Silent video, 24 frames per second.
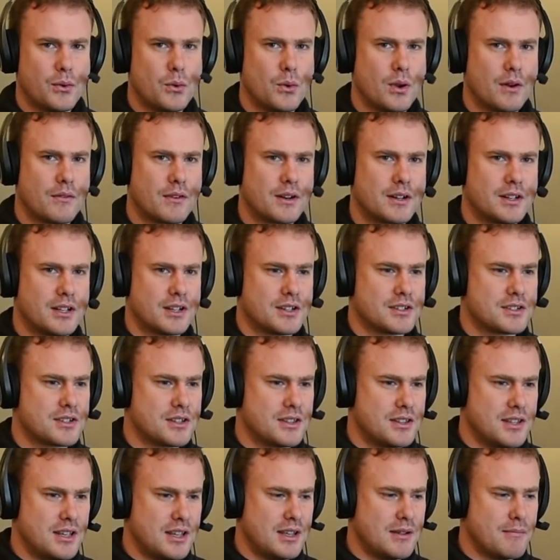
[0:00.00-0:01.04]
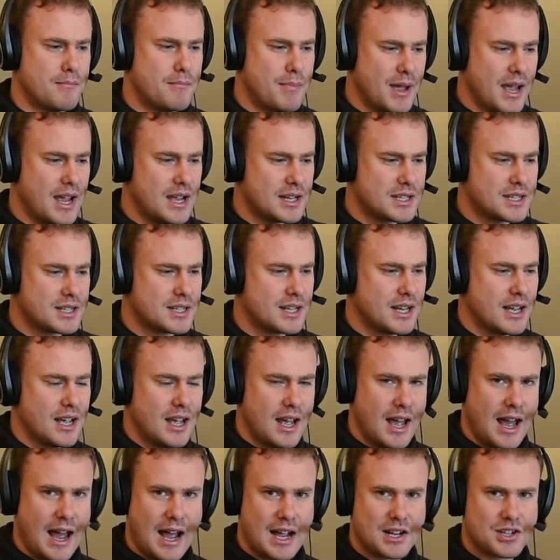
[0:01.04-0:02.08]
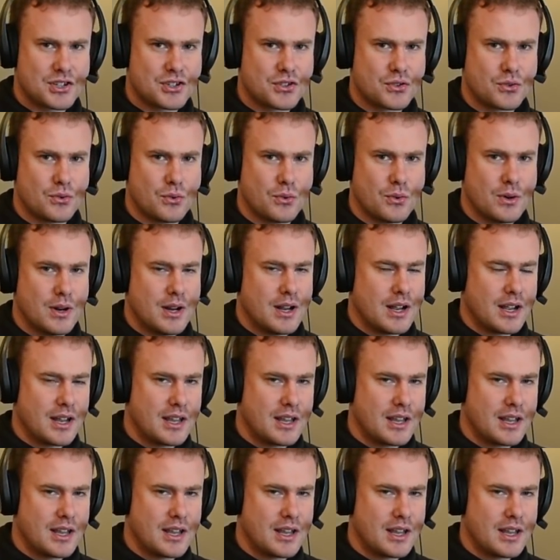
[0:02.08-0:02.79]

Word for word: whoever does the best astro